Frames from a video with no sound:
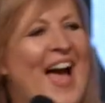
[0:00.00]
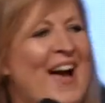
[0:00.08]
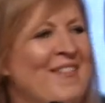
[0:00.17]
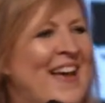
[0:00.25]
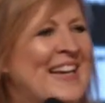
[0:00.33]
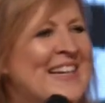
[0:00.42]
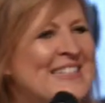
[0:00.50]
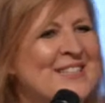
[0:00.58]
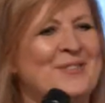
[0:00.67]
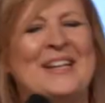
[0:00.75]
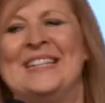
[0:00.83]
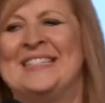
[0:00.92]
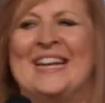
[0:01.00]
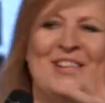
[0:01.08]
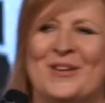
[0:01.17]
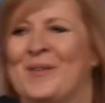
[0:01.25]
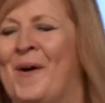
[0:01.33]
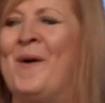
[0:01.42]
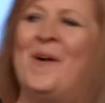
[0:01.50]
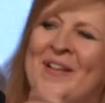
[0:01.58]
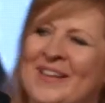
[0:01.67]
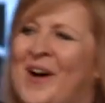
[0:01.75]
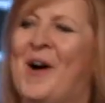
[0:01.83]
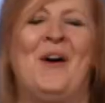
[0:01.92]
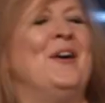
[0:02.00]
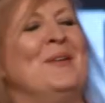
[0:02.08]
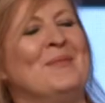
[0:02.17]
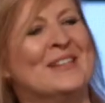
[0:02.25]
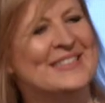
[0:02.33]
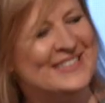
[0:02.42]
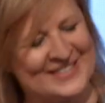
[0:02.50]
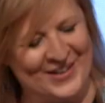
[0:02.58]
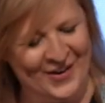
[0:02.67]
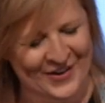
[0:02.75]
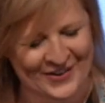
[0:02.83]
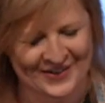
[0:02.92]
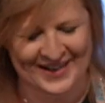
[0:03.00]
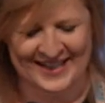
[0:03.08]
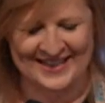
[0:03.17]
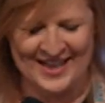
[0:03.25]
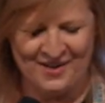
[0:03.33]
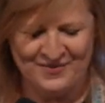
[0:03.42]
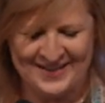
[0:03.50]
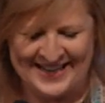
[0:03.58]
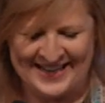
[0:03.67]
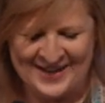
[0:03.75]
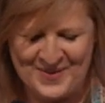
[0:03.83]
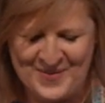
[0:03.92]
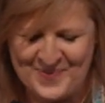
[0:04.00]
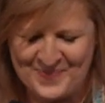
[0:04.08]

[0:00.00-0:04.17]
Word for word: I'm like, I just want to take you all home. You're so lovely.